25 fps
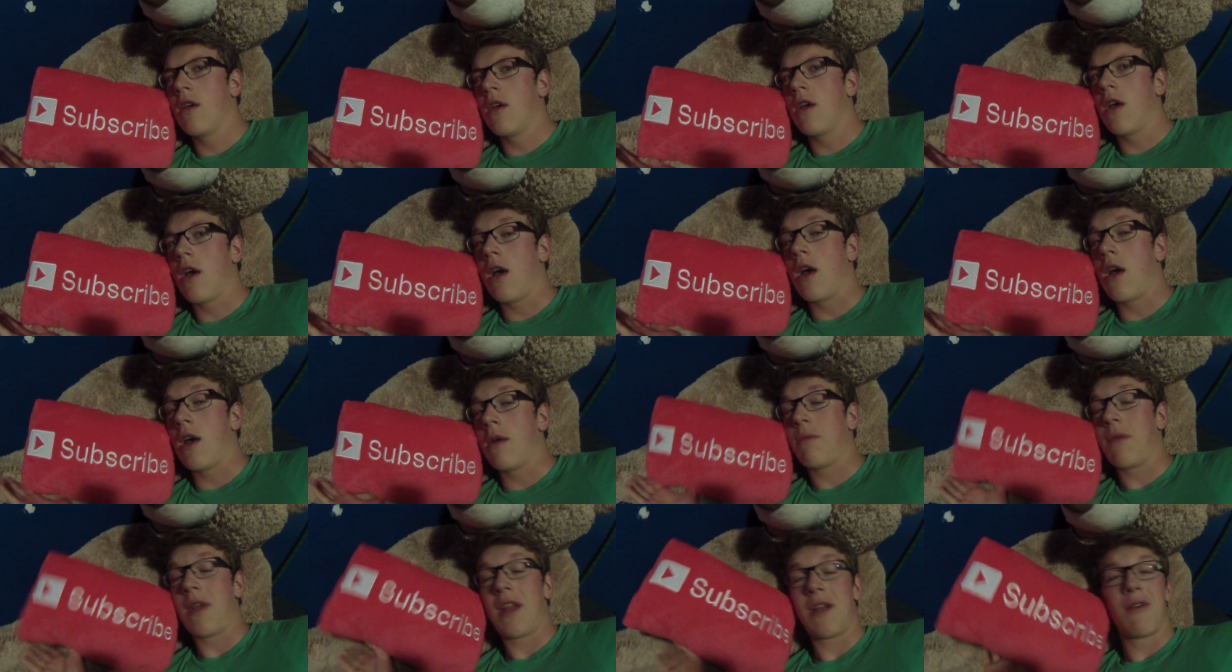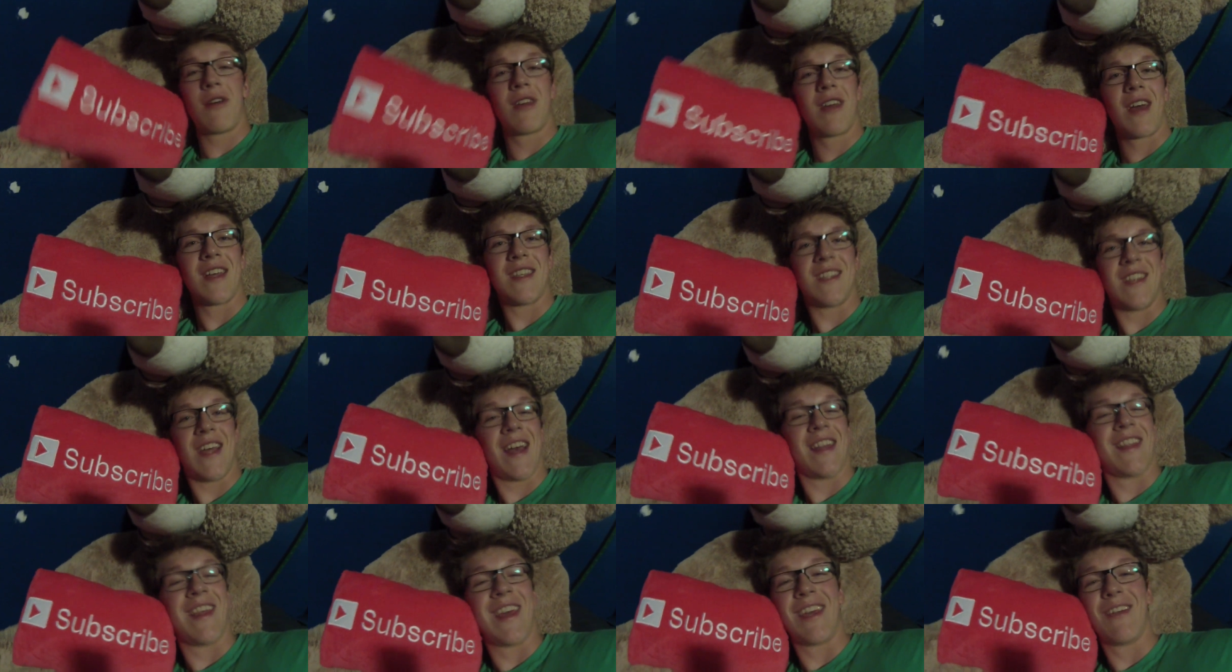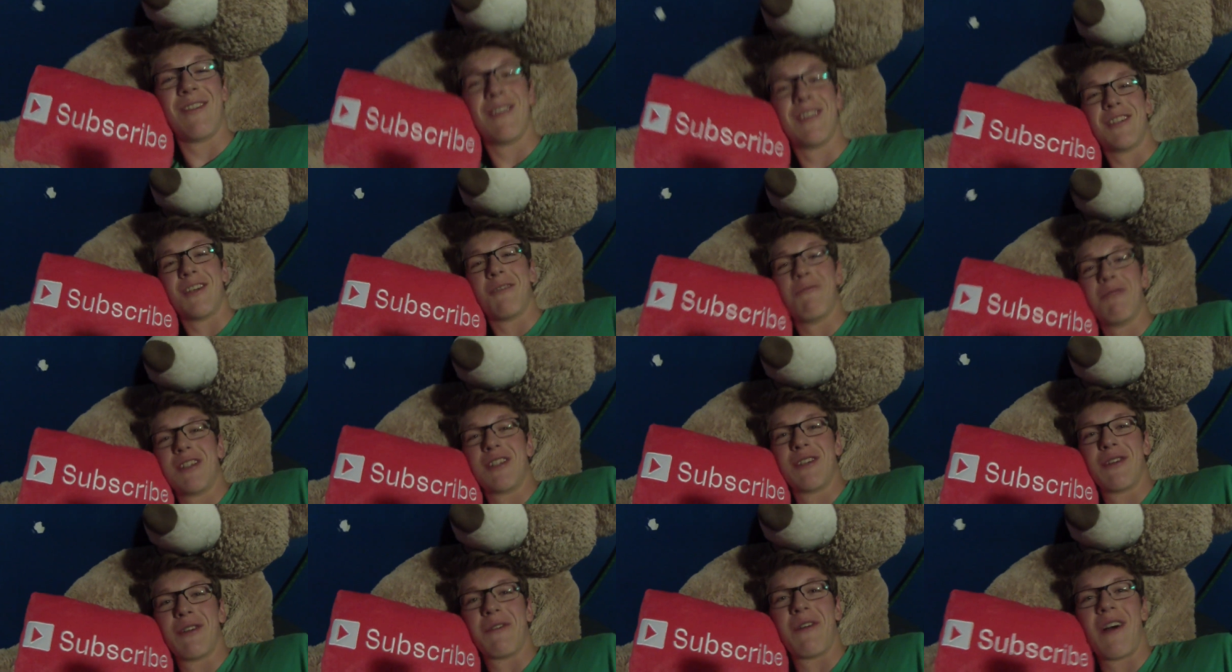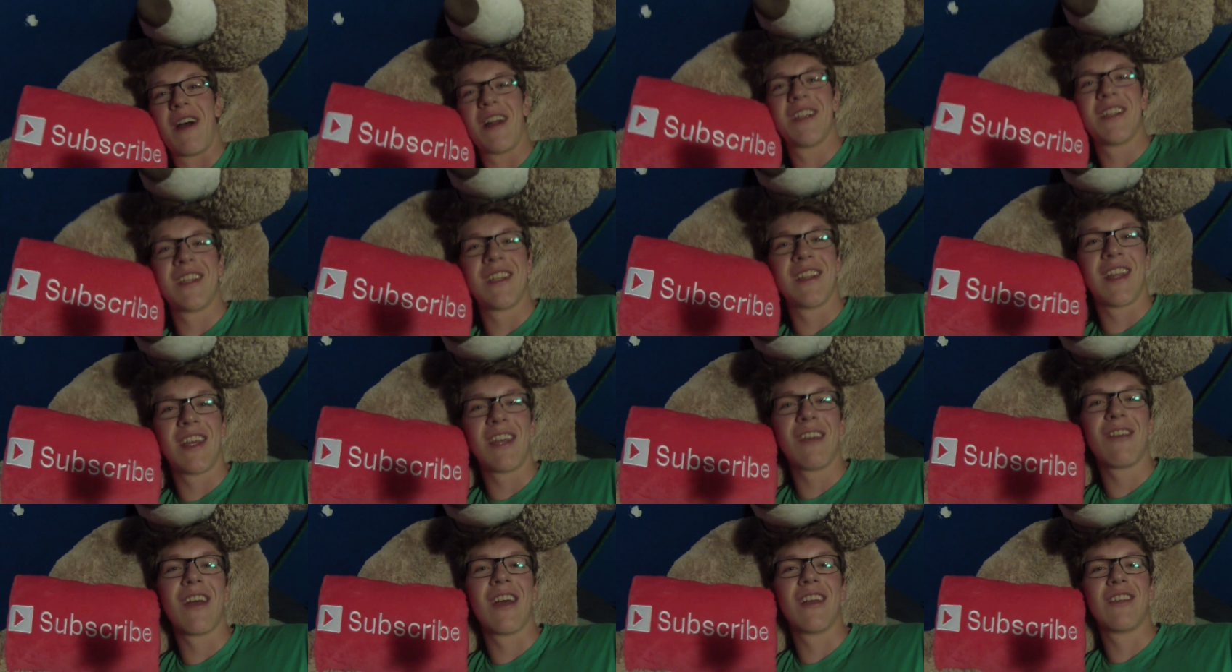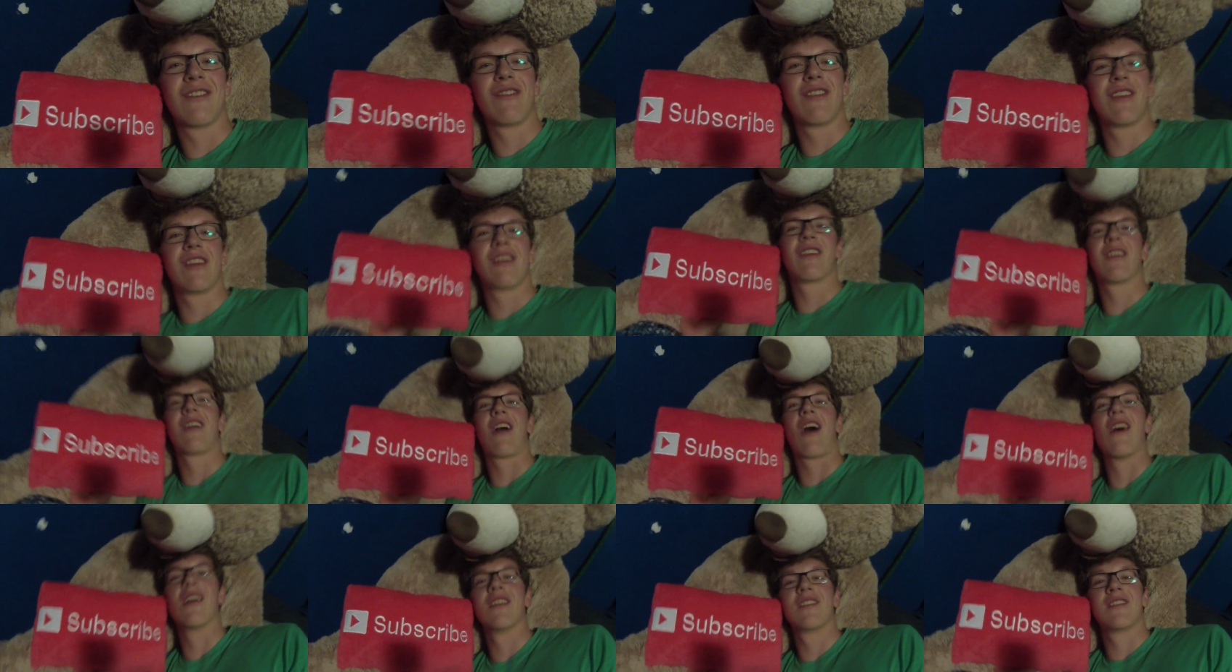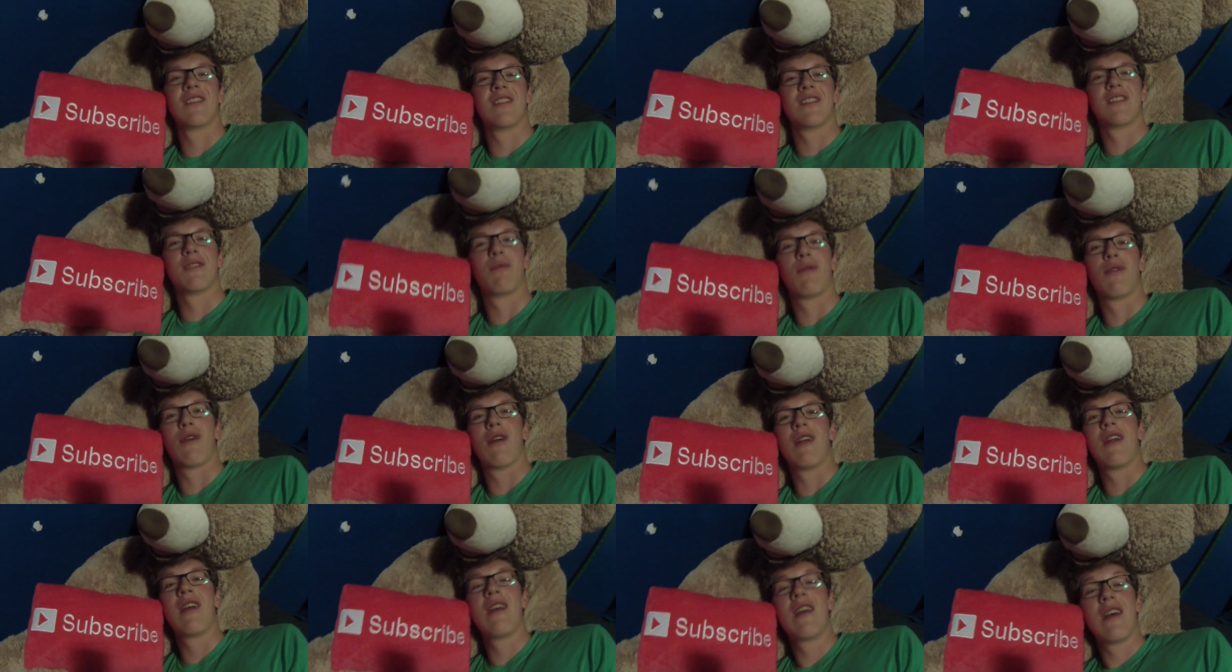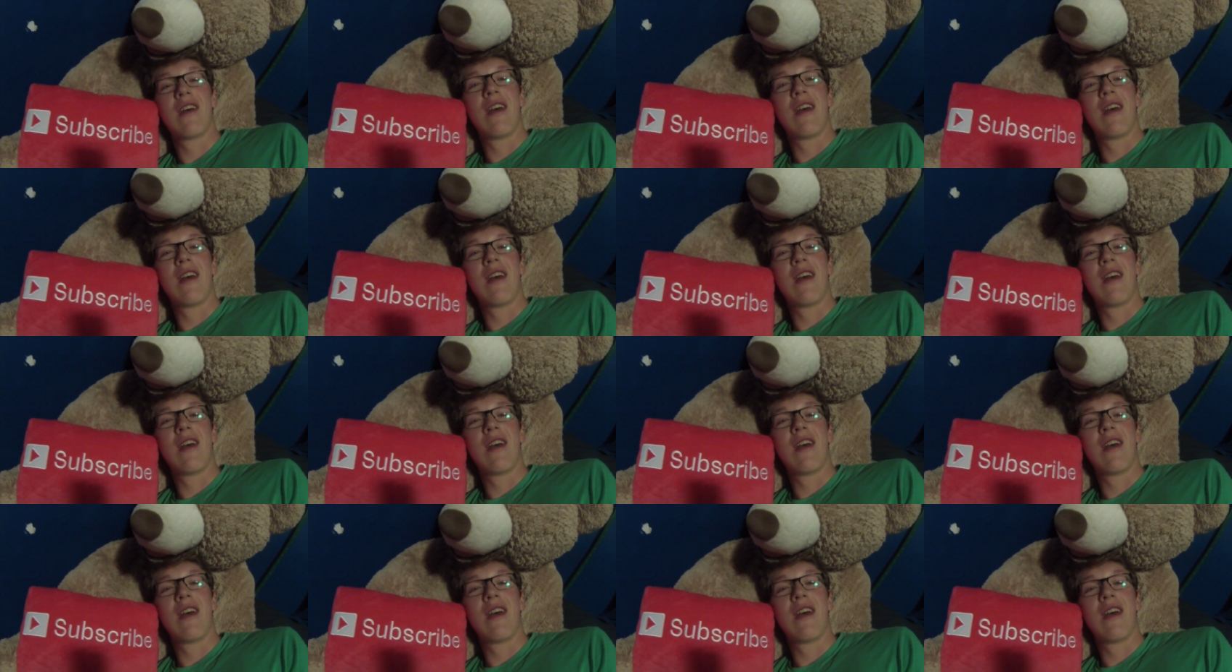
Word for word: But anyway, guys, yeah, thank you so much for watching. Thank you guys for your constant support.